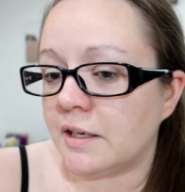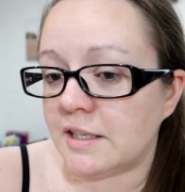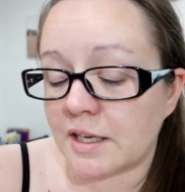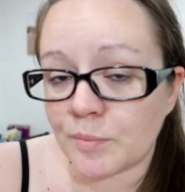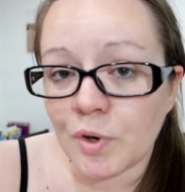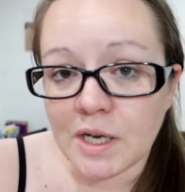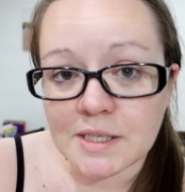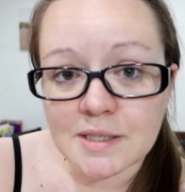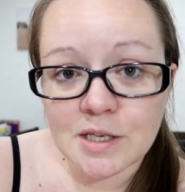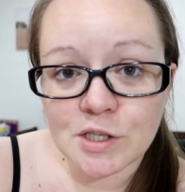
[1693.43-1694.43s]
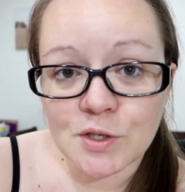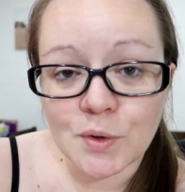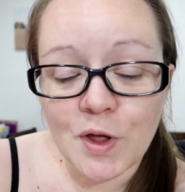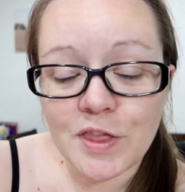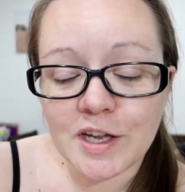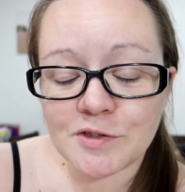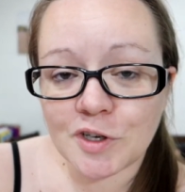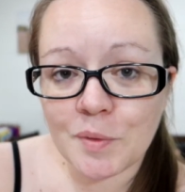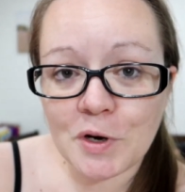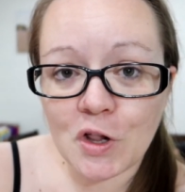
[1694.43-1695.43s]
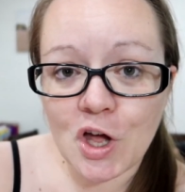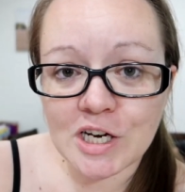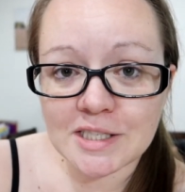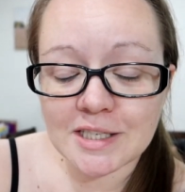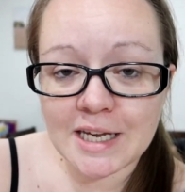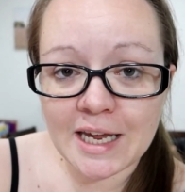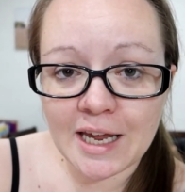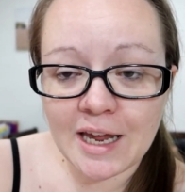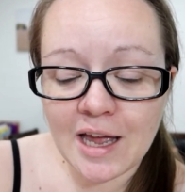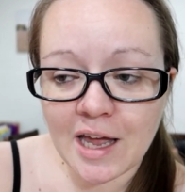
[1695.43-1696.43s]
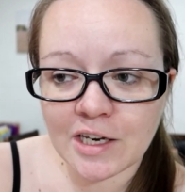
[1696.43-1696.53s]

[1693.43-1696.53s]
and decompress. So thanks for coming along today.